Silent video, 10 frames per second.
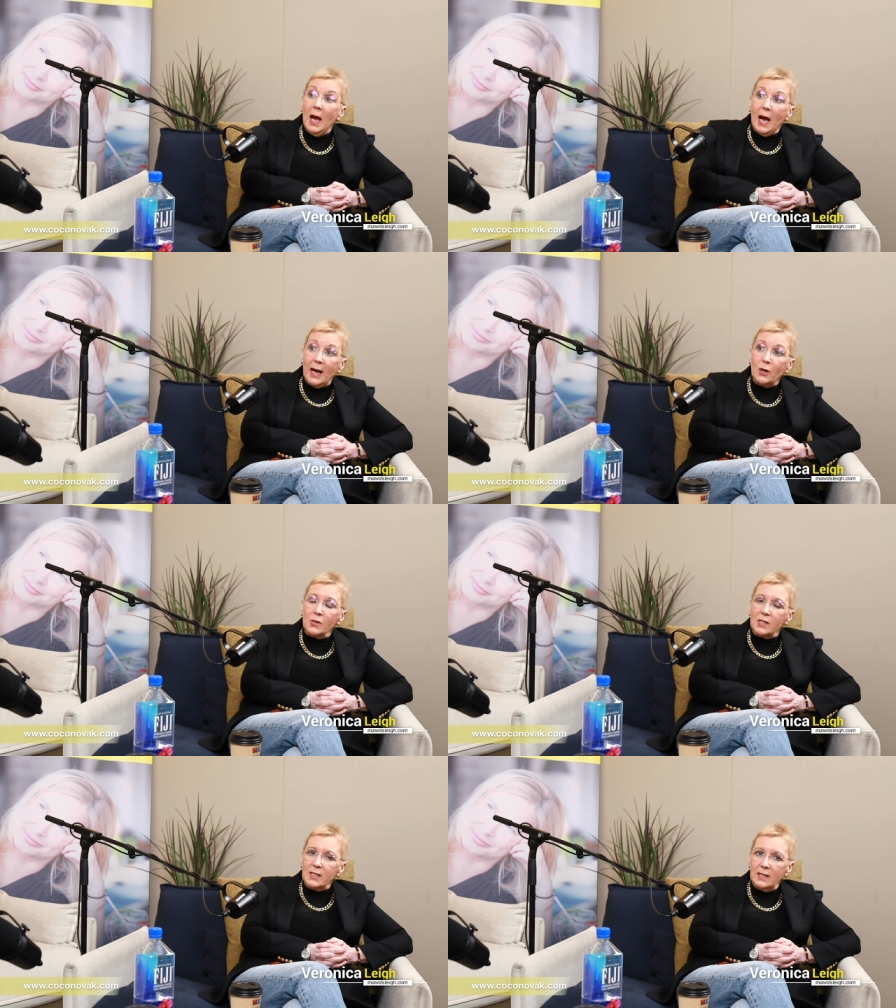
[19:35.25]
I got
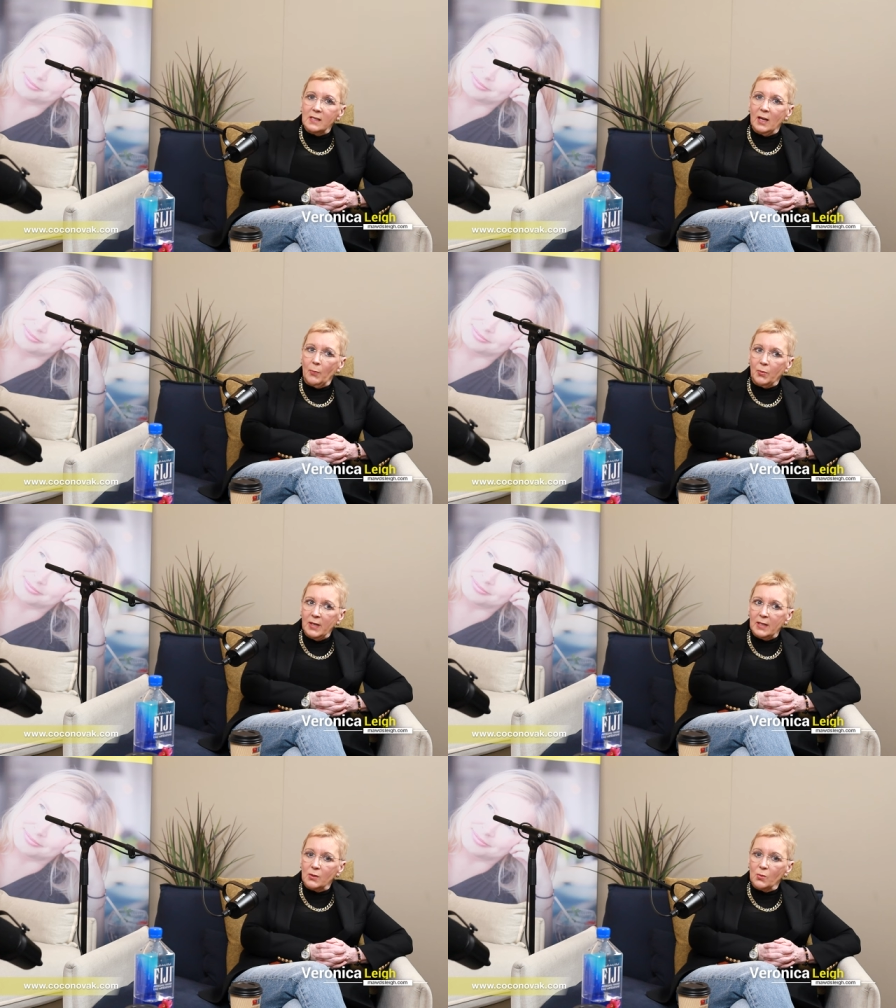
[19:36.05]
sent to a
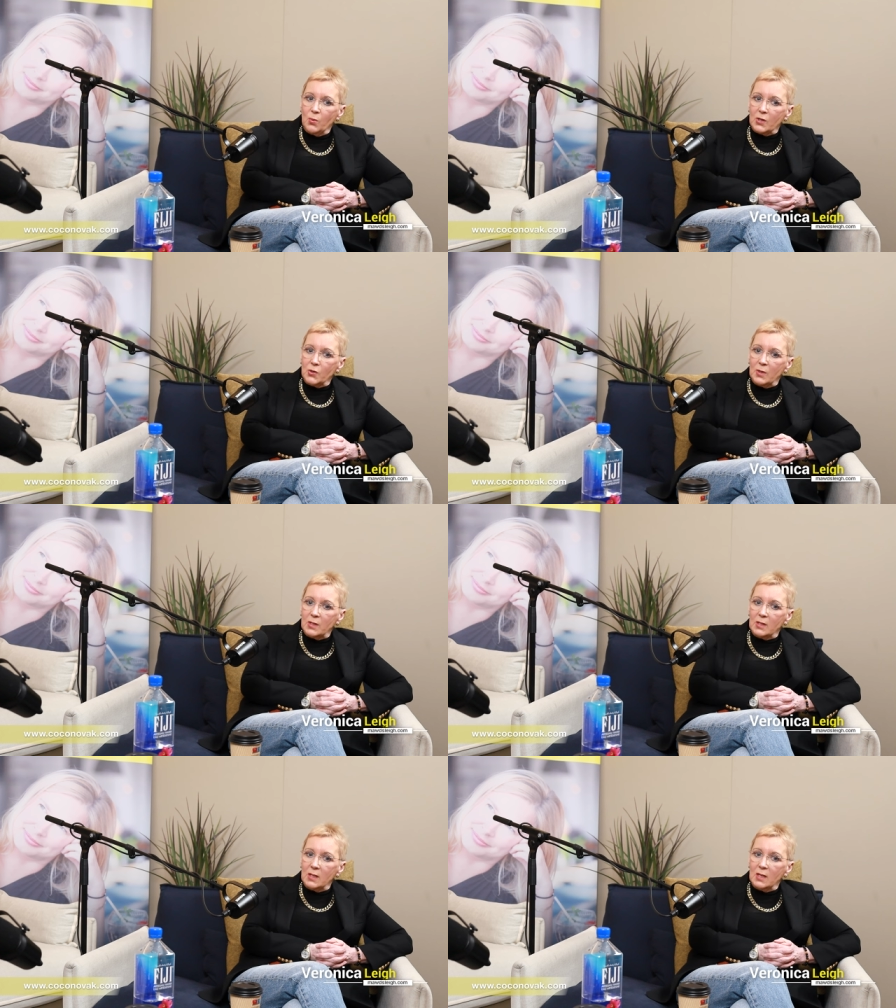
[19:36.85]
place which
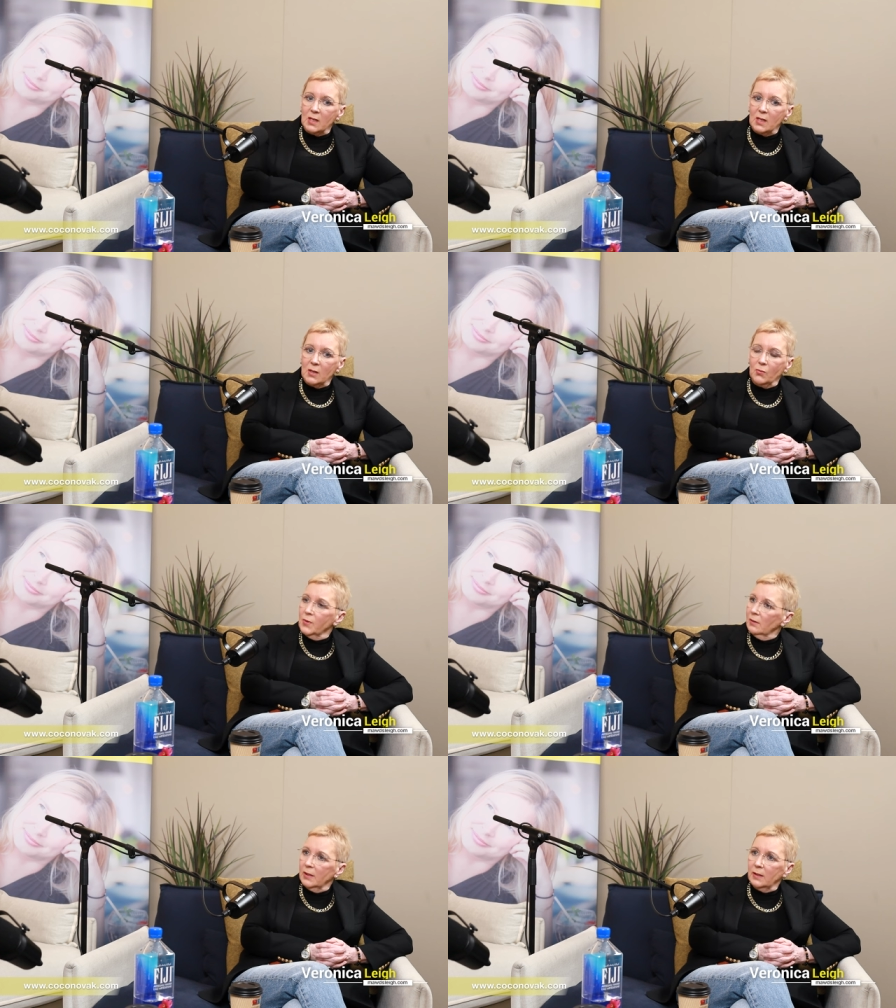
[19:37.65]
was
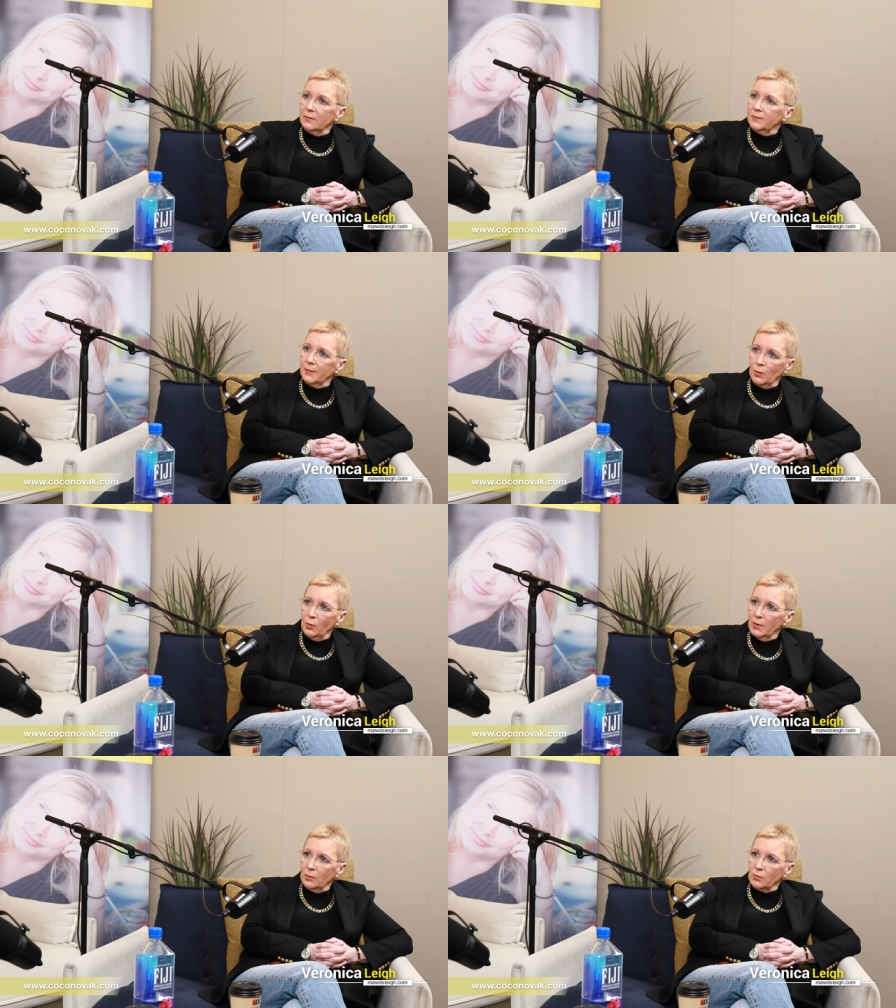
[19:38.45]
really
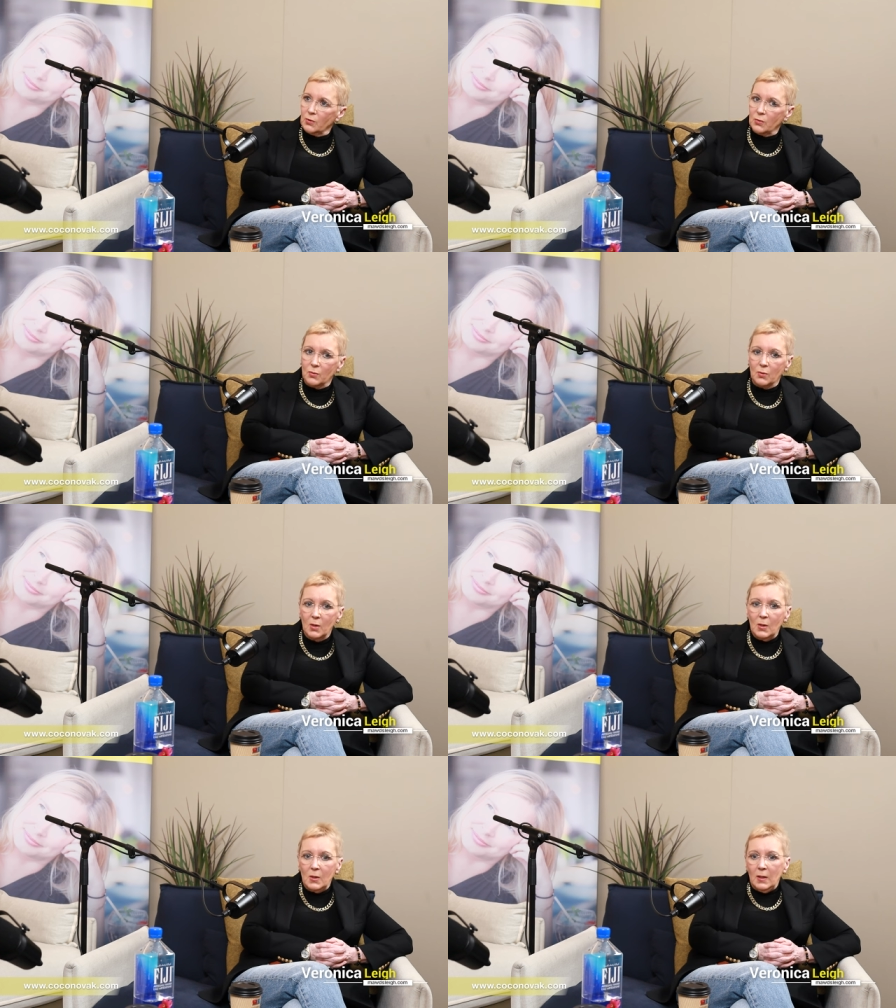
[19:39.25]
phenomenal. So
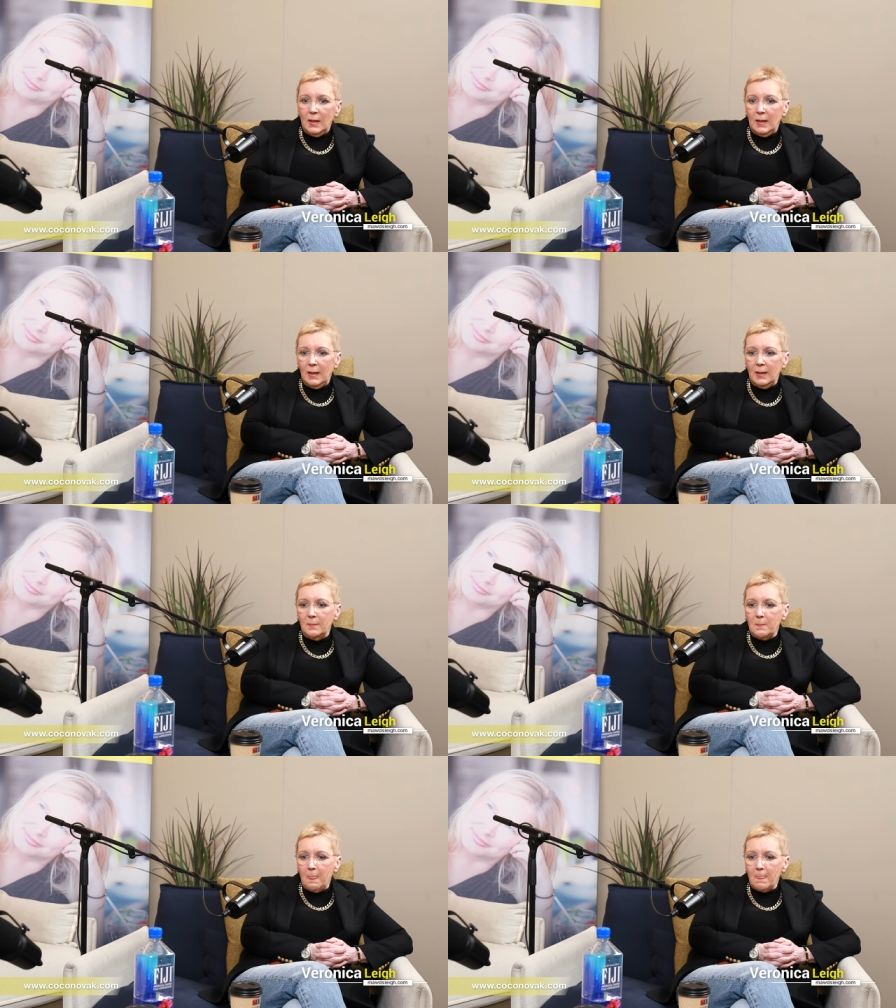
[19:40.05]
there
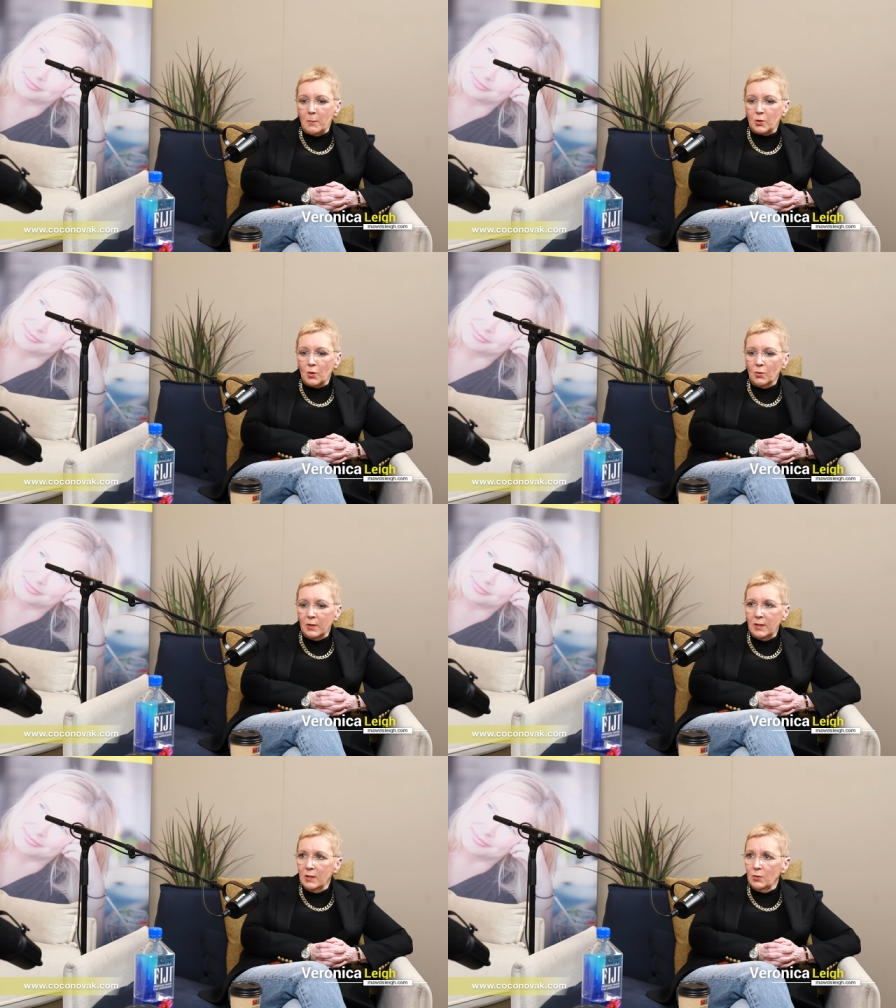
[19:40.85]
was all of
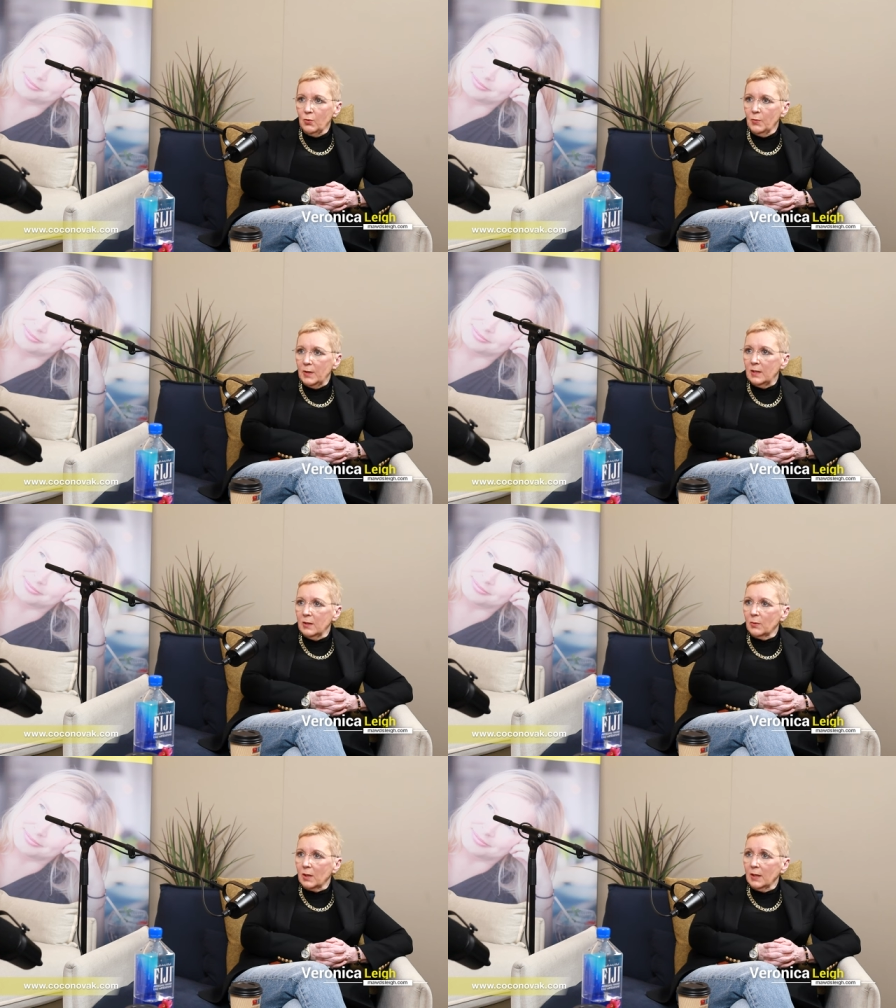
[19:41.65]
these women and they
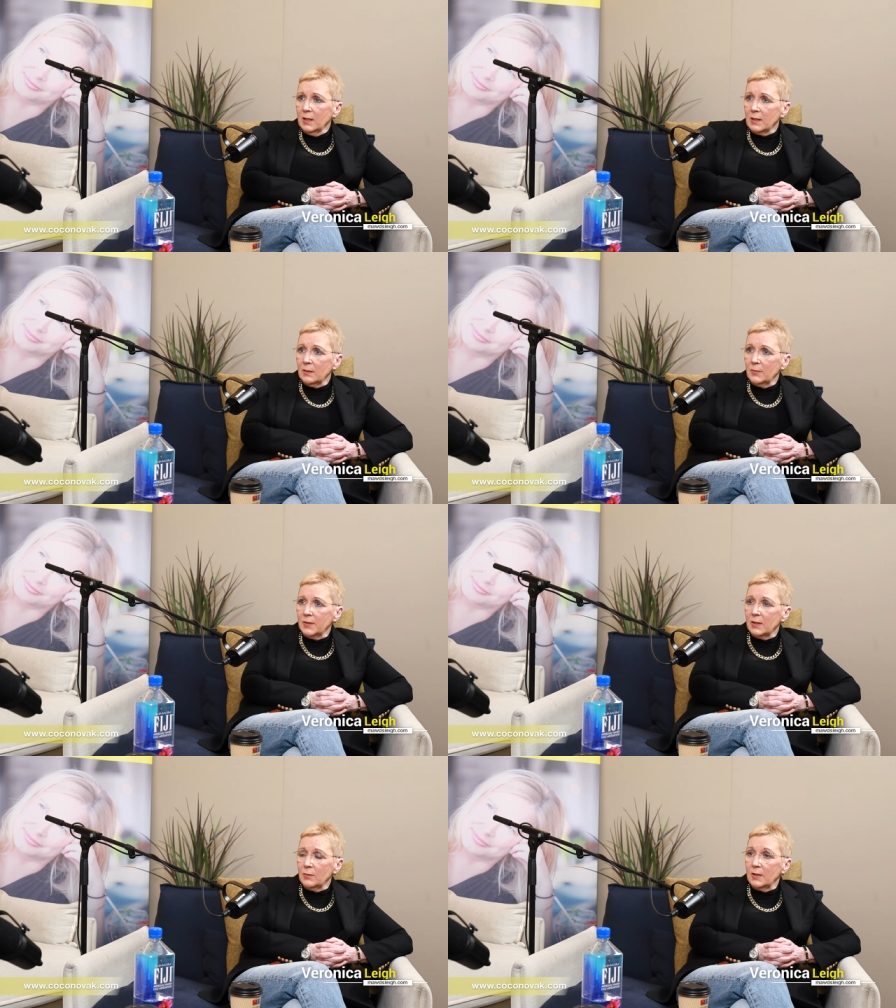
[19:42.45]
were like
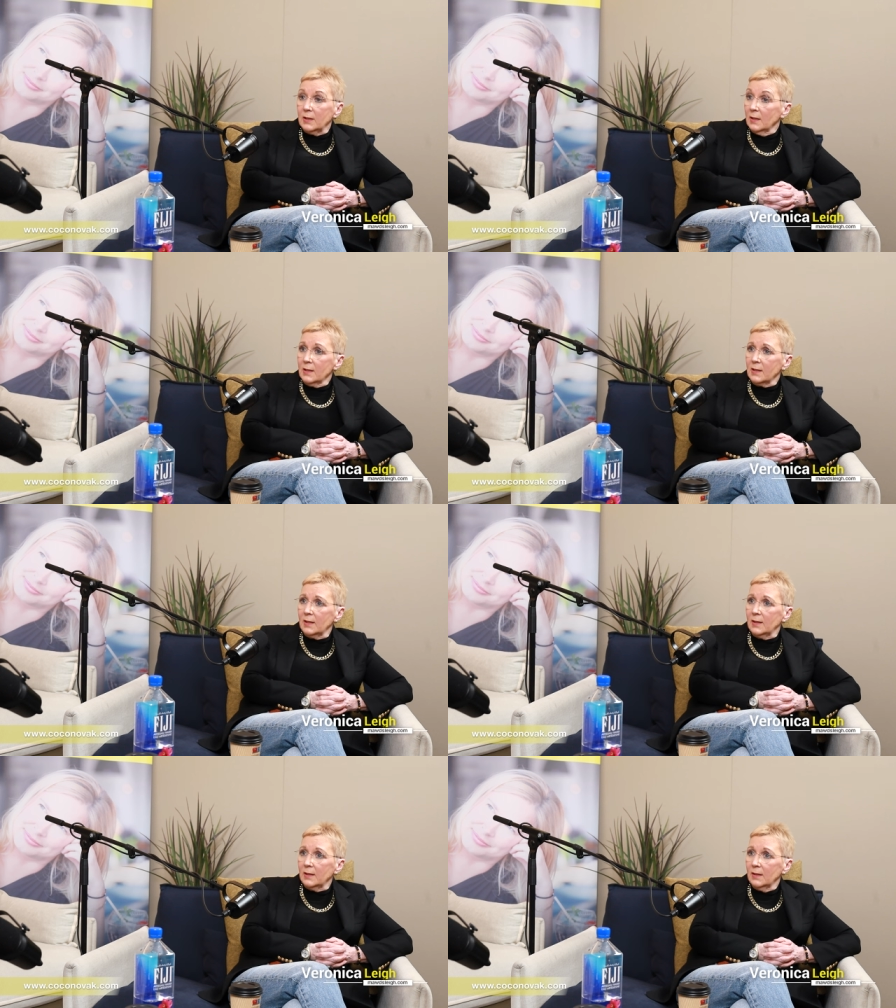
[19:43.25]
something out of Dynasty.